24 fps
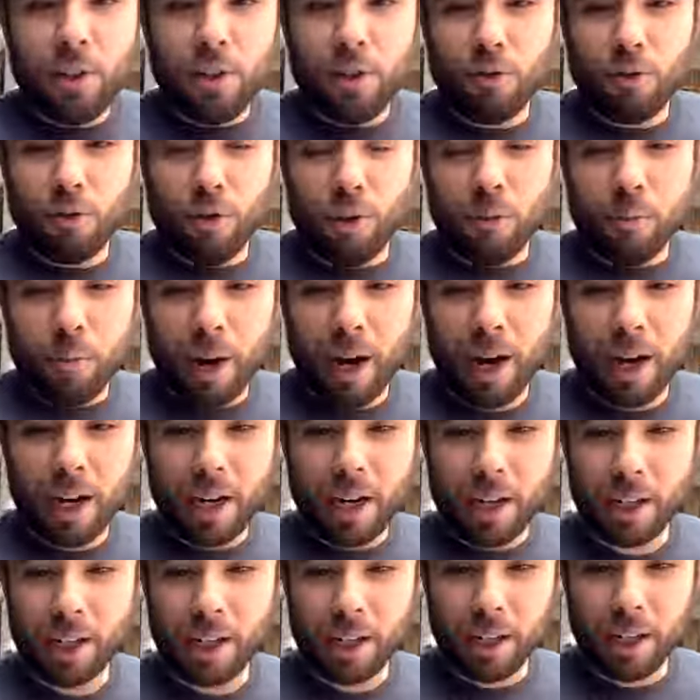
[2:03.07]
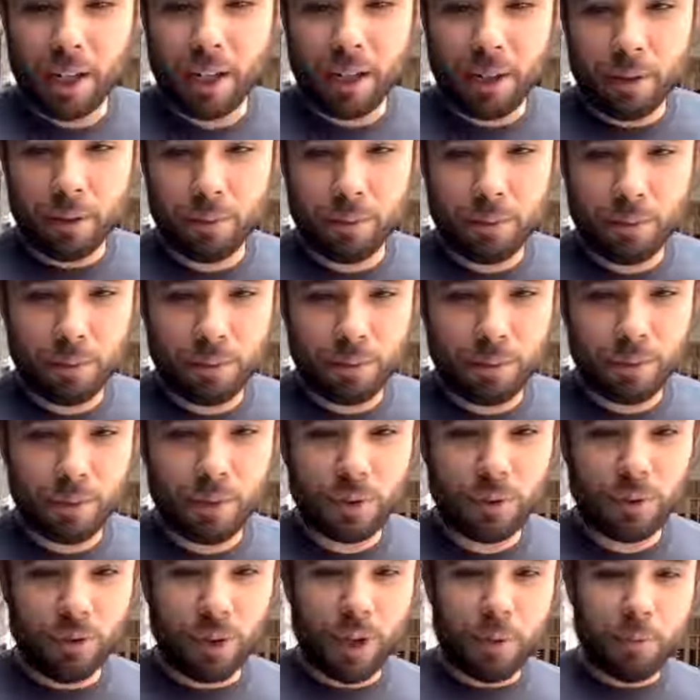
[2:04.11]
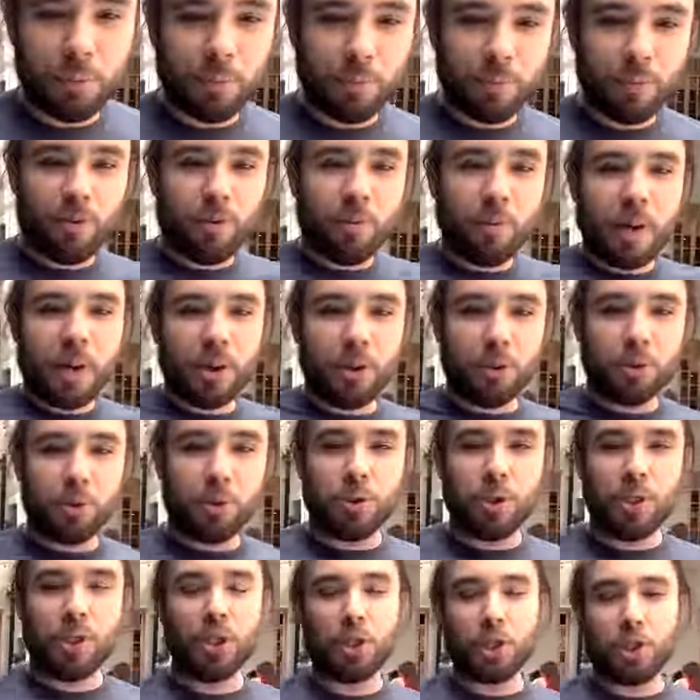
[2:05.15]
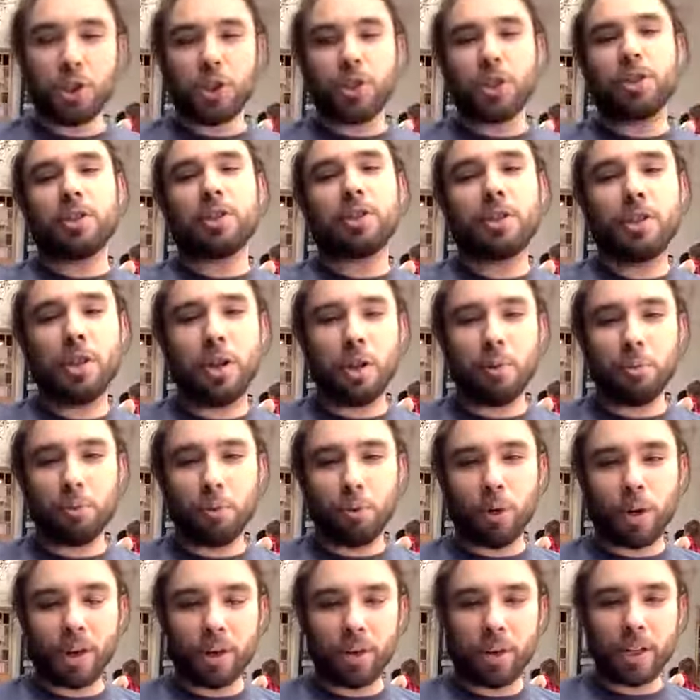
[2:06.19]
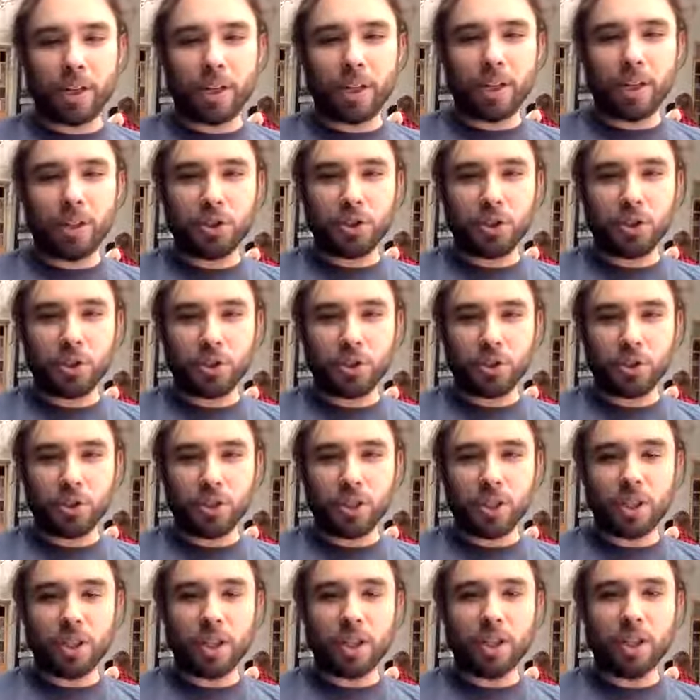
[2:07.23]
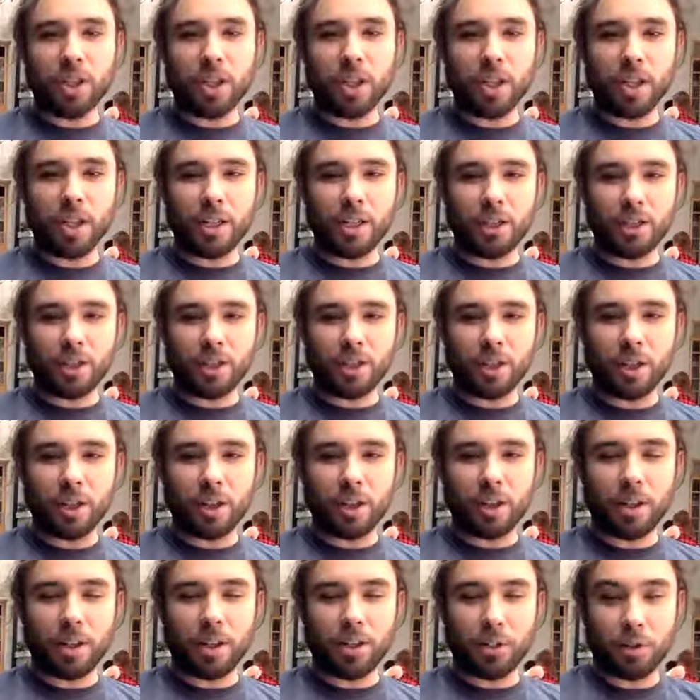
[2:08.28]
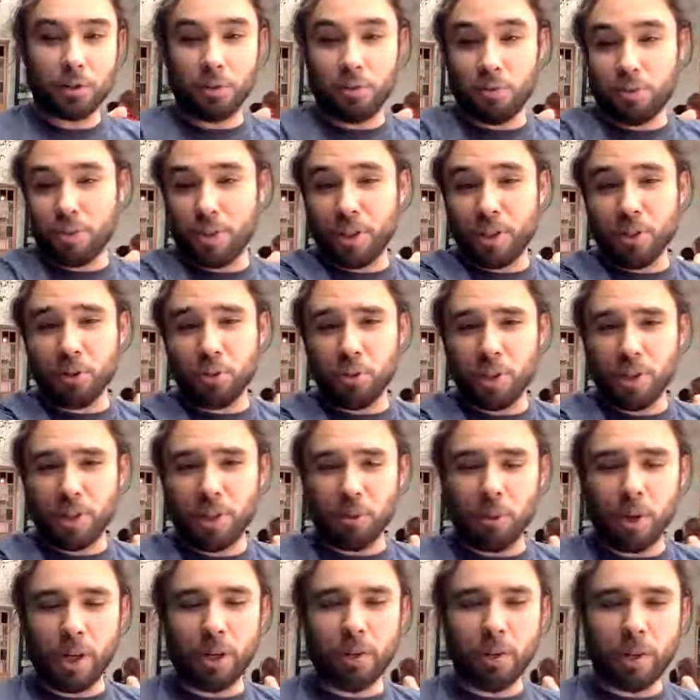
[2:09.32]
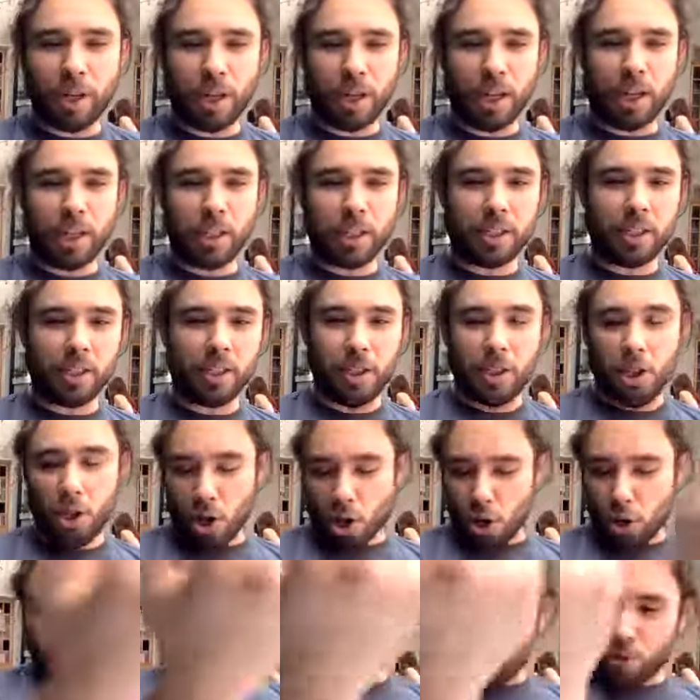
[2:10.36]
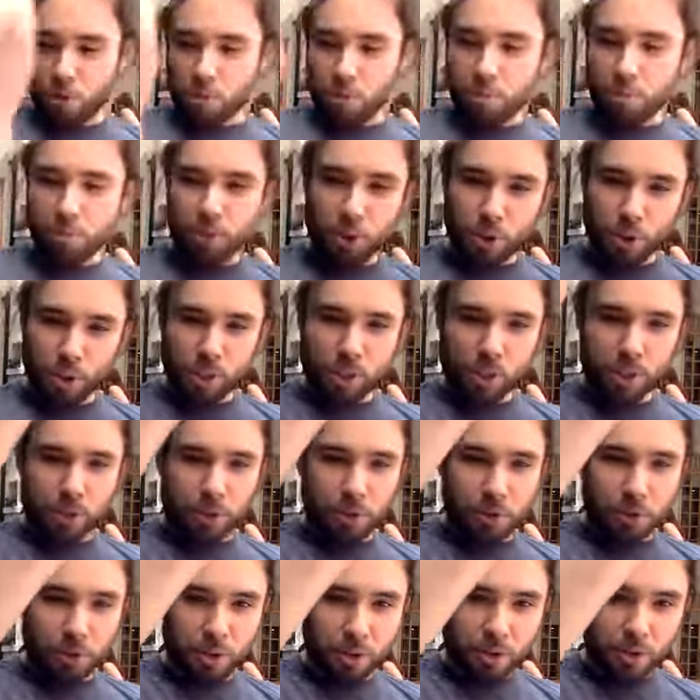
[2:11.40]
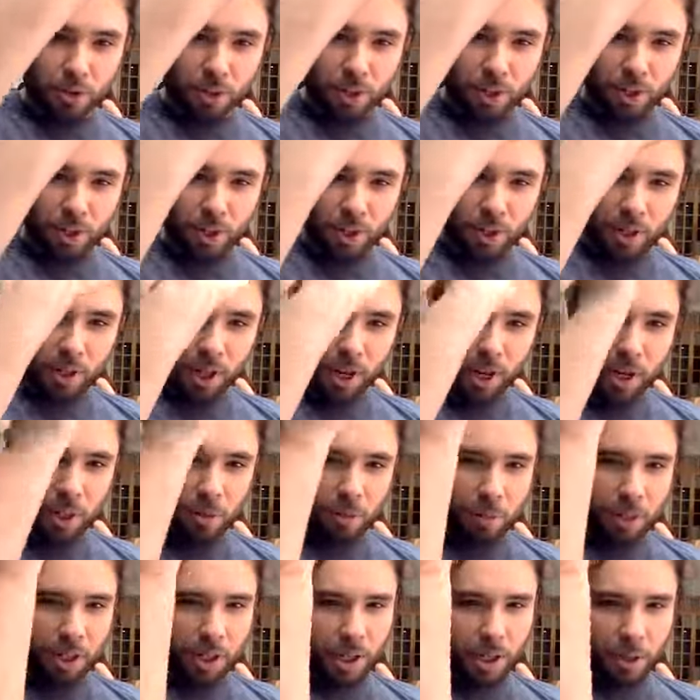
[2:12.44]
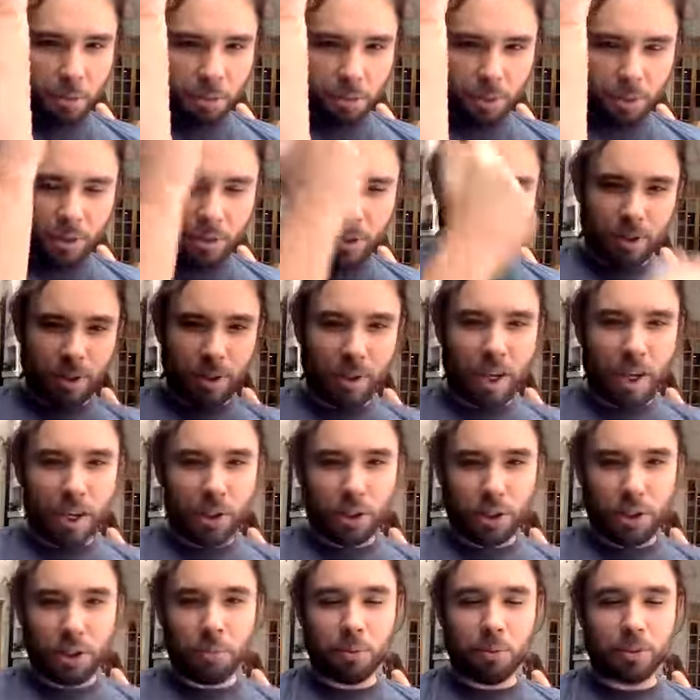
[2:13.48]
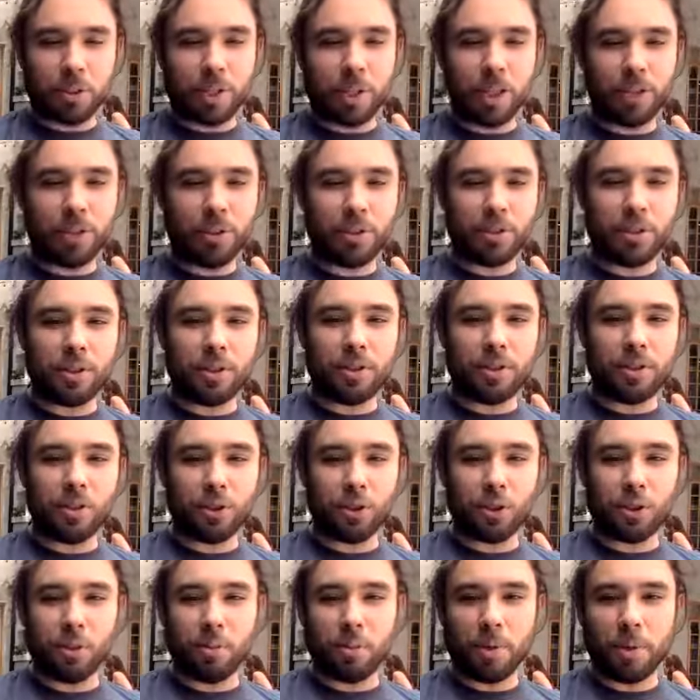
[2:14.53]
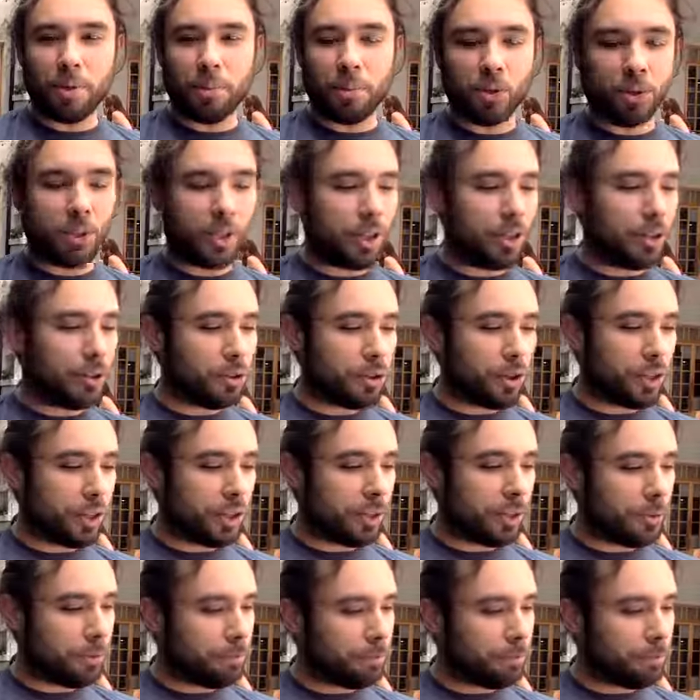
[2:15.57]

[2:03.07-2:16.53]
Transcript: for my for my new t-shirt. I'm wearing it, as you can see, and it's fits really well. I like it. Although the mosquitoes ate me up the last couple of days. There's so many mosquitoes here.